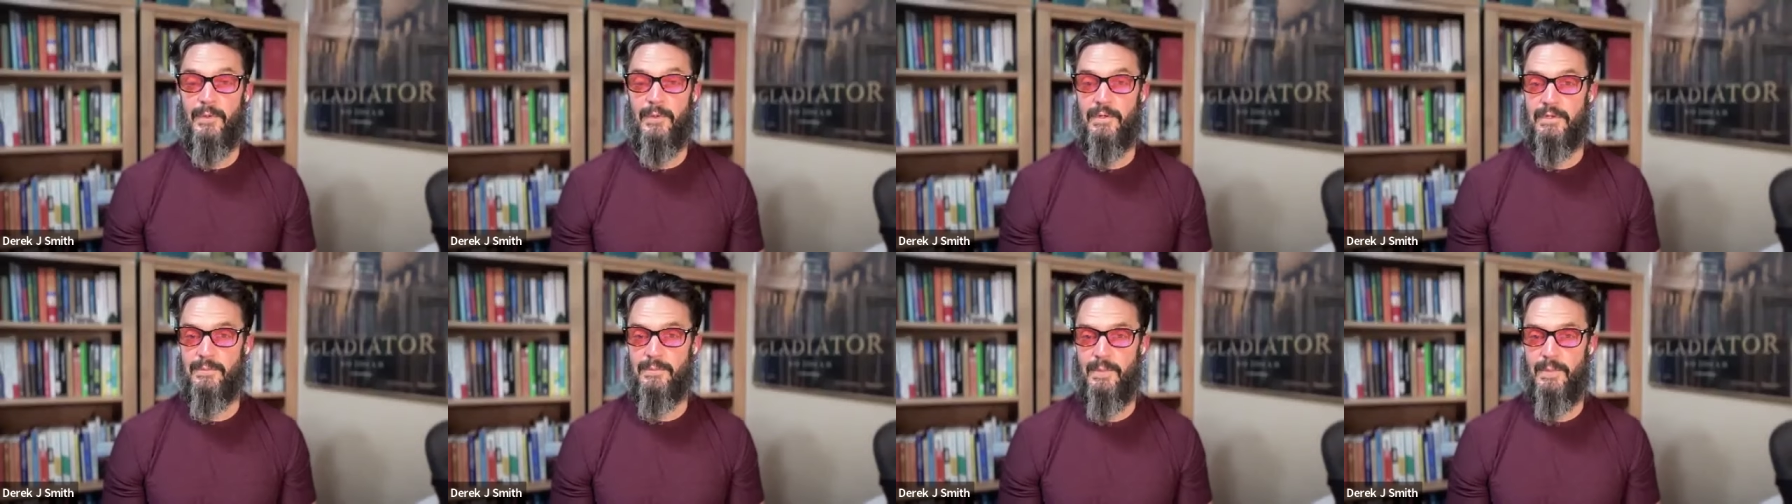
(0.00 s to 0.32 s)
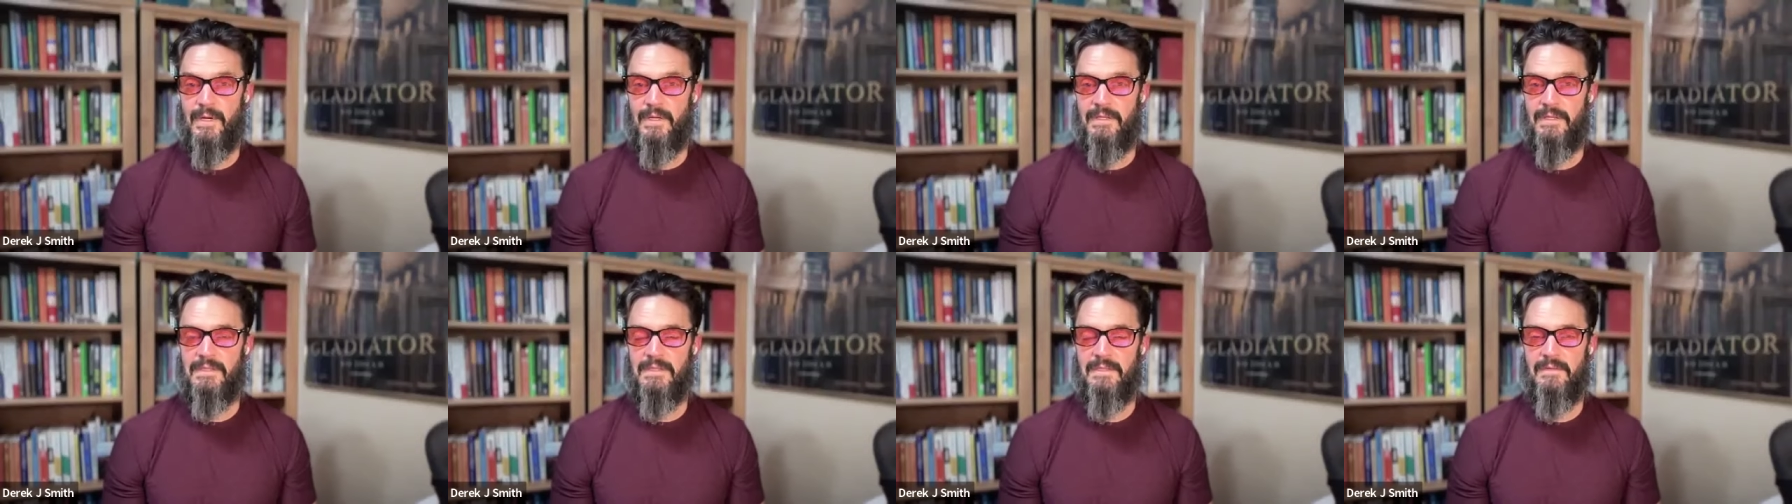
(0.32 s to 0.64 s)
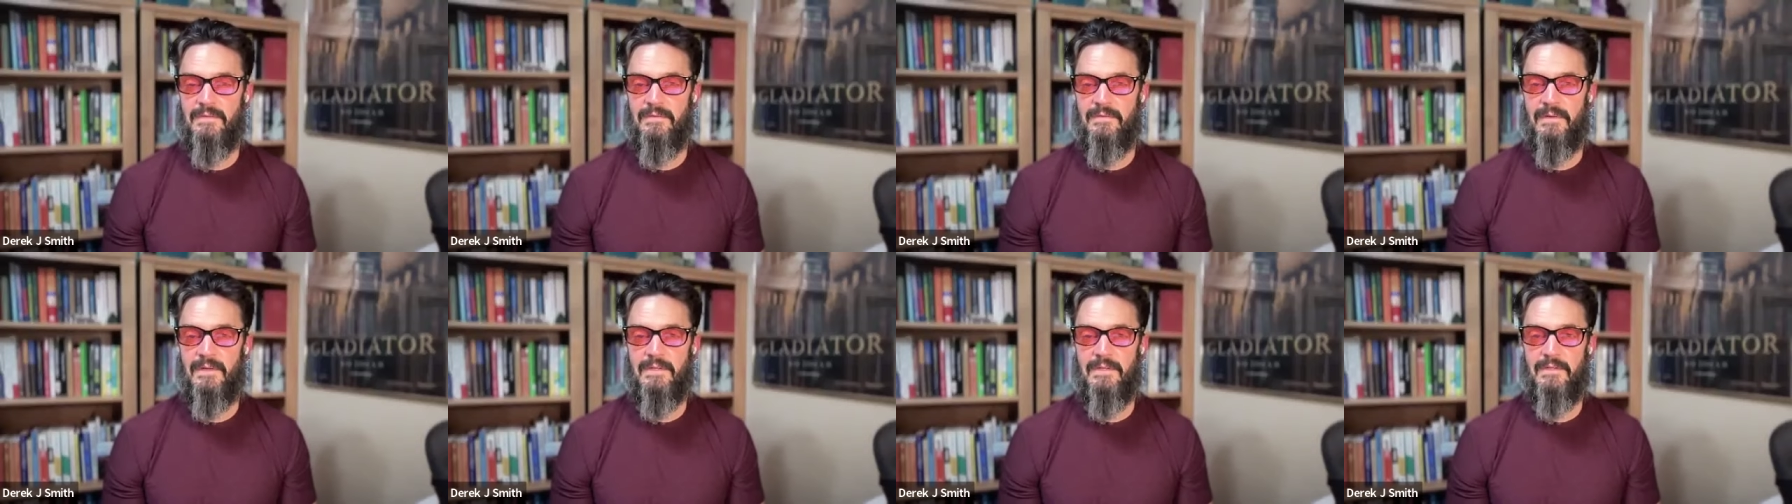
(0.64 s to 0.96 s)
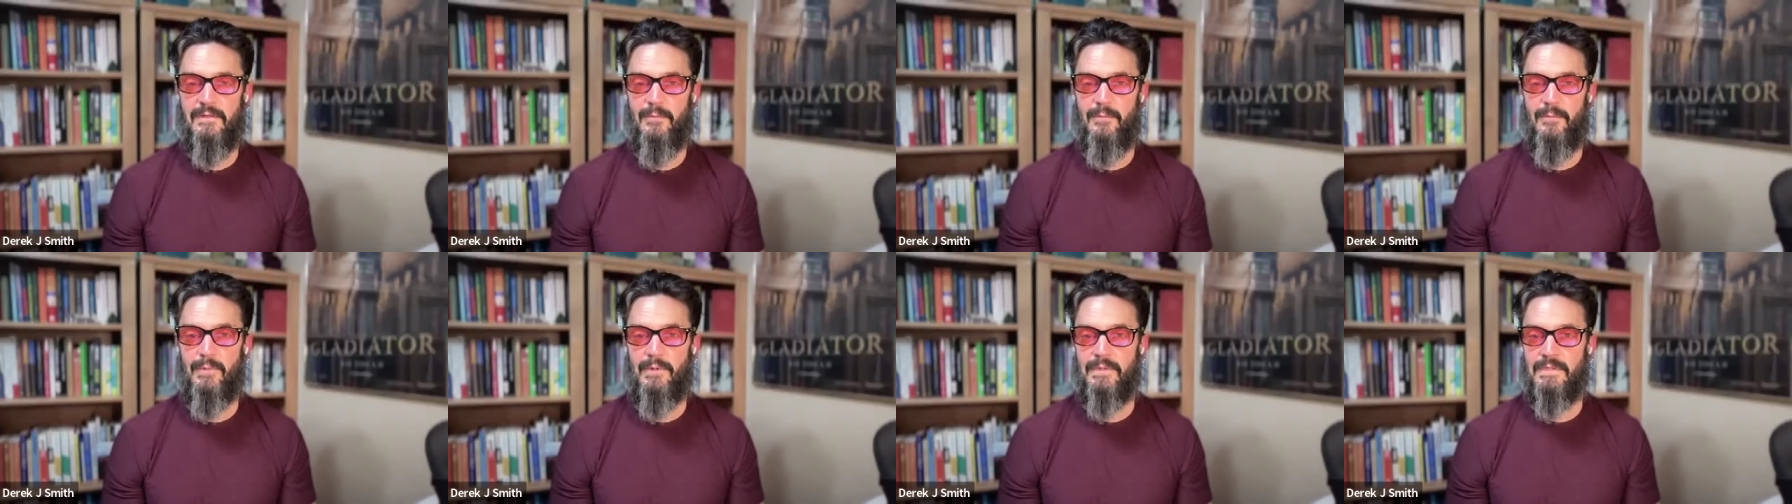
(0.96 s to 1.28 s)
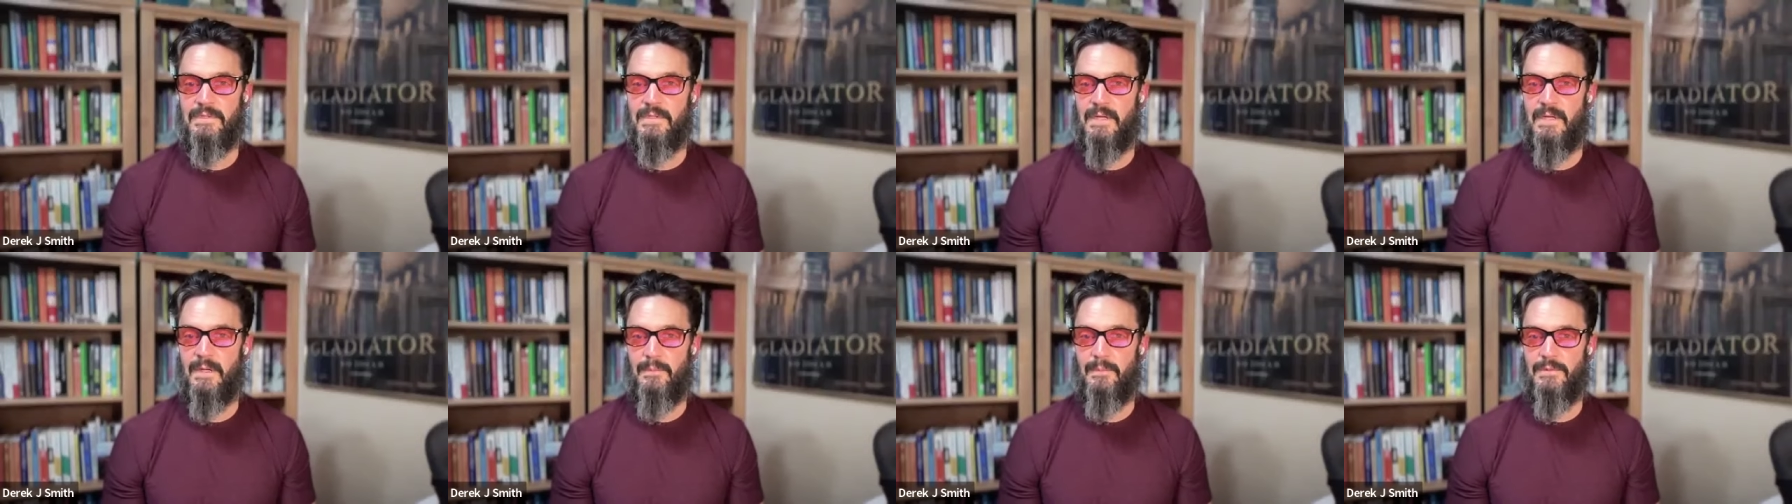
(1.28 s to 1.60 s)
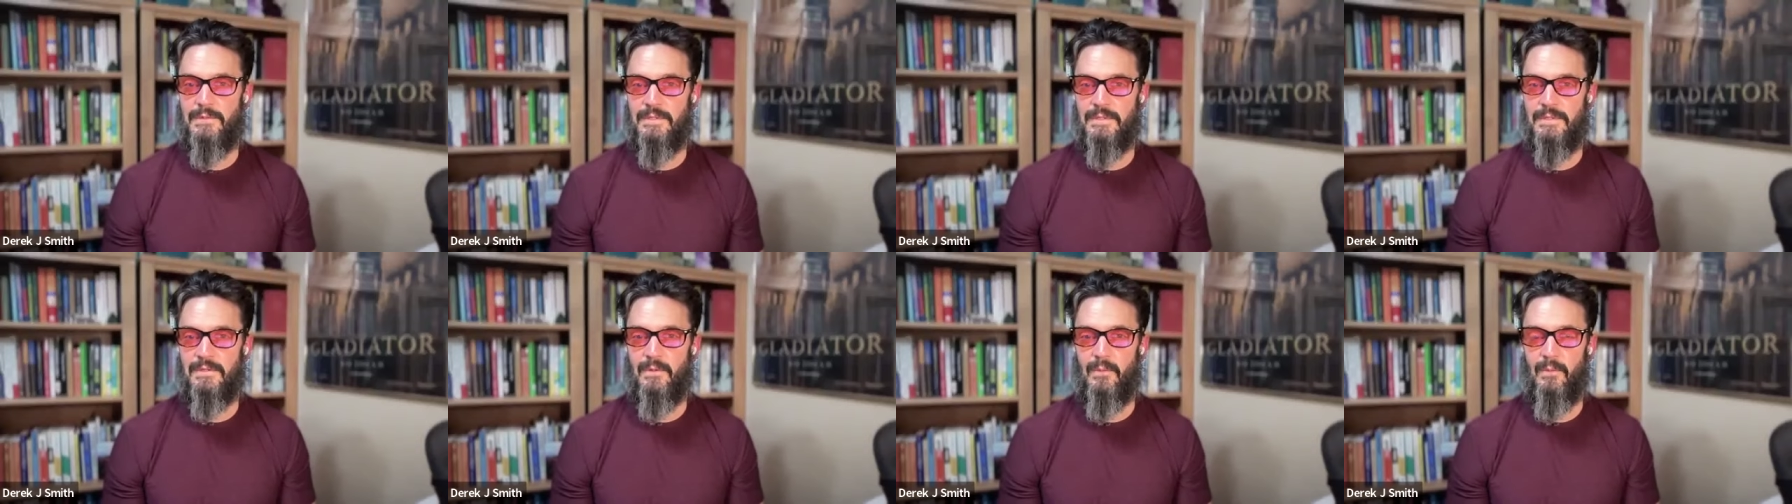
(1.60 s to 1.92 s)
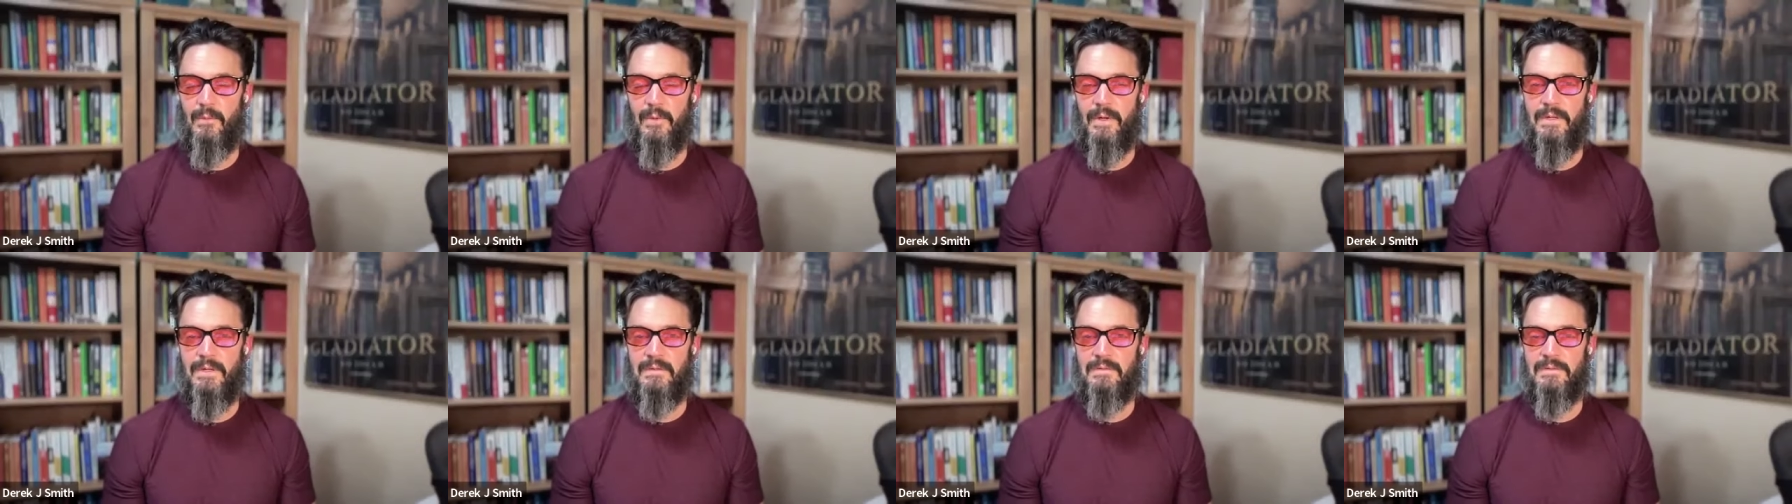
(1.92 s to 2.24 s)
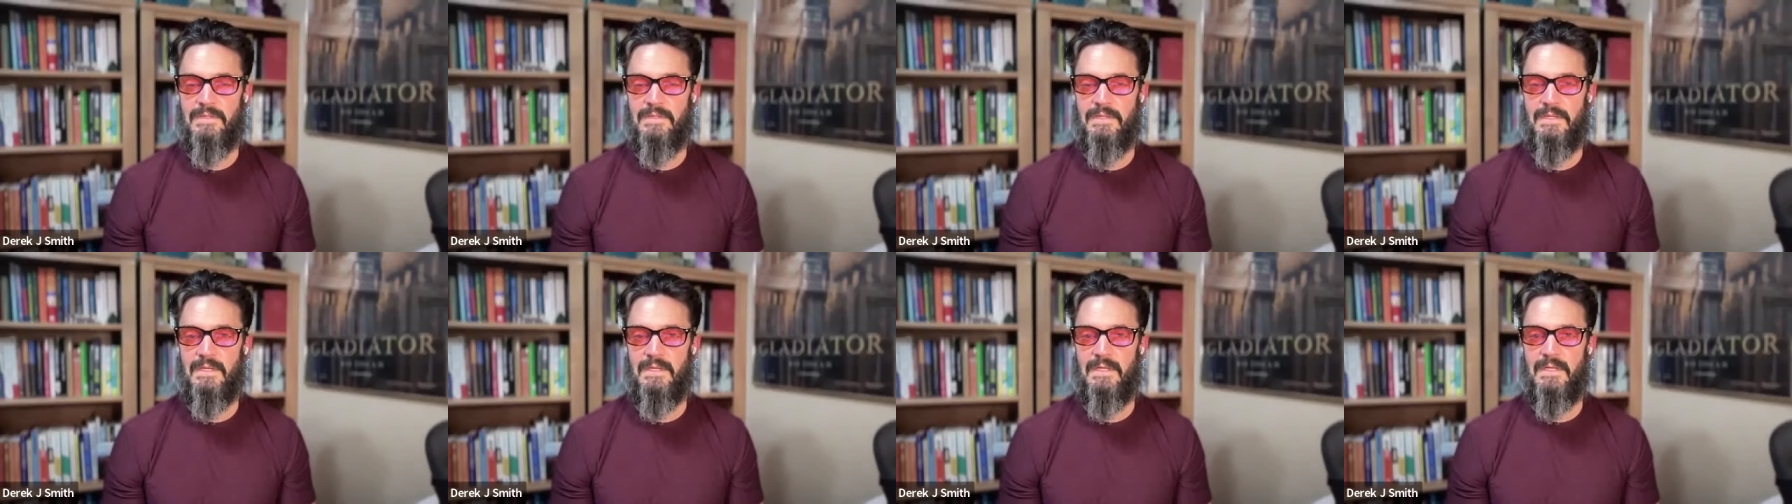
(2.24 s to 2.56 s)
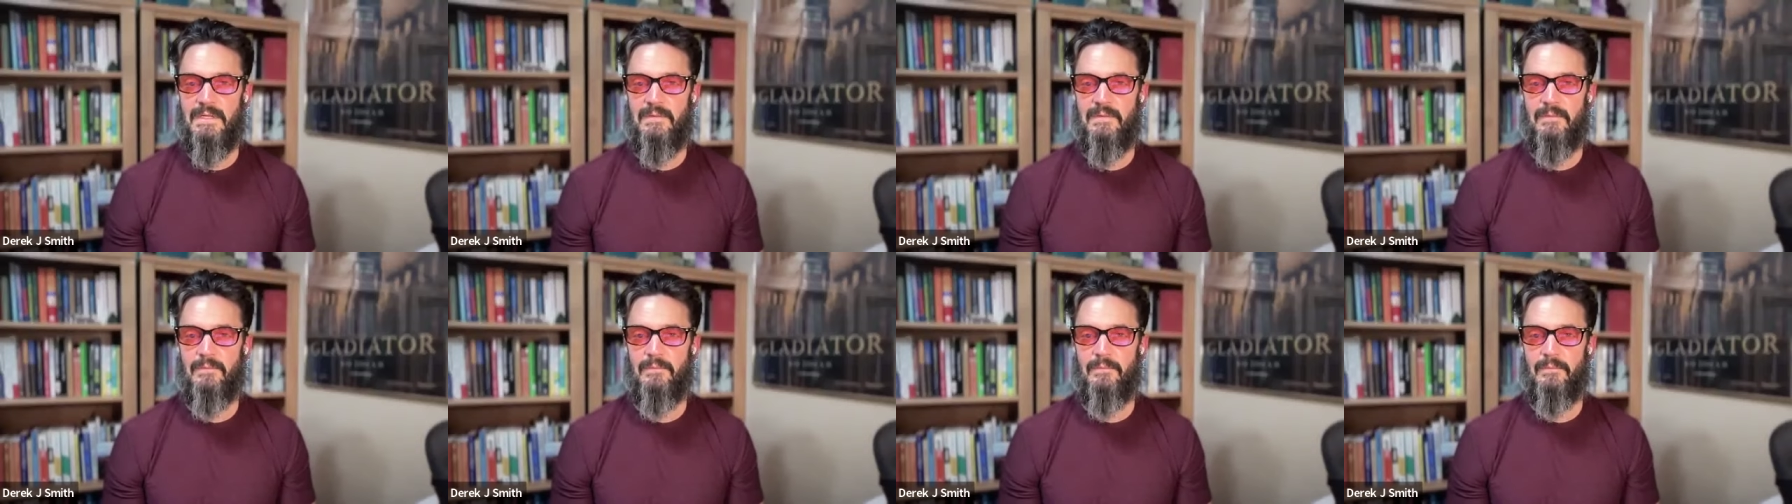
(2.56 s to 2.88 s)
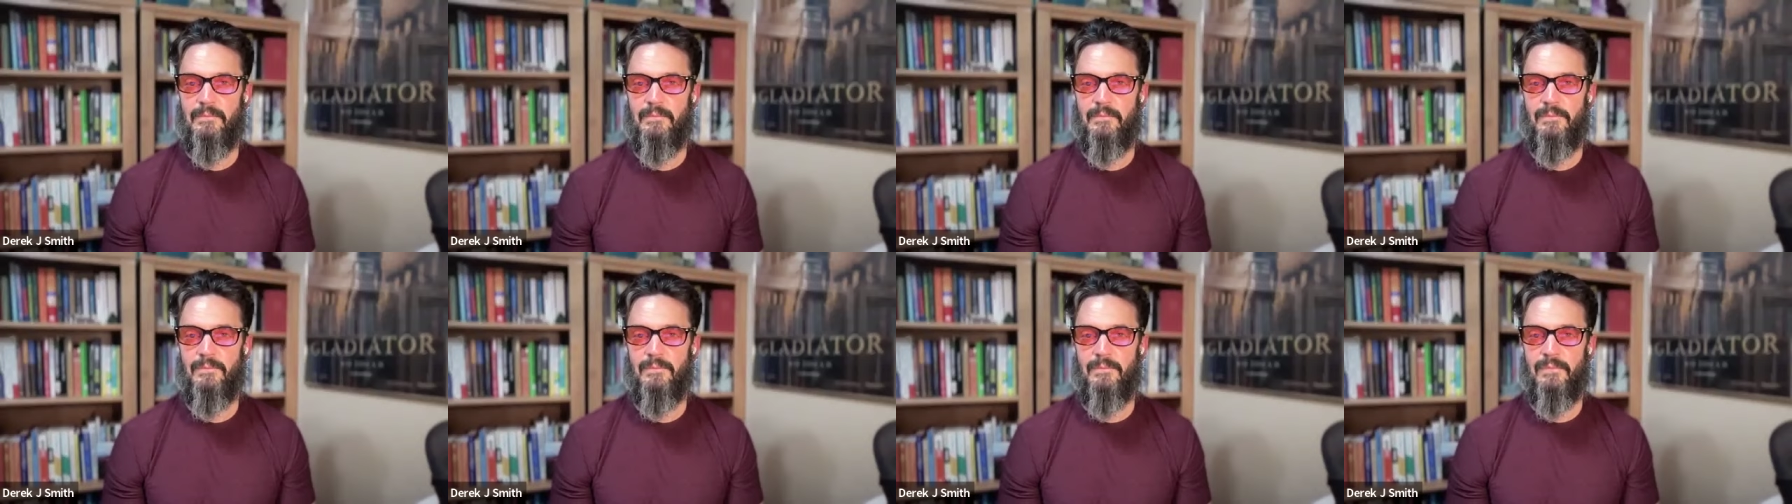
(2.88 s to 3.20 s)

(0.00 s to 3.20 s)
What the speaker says: perspective and your perception, the way you see it?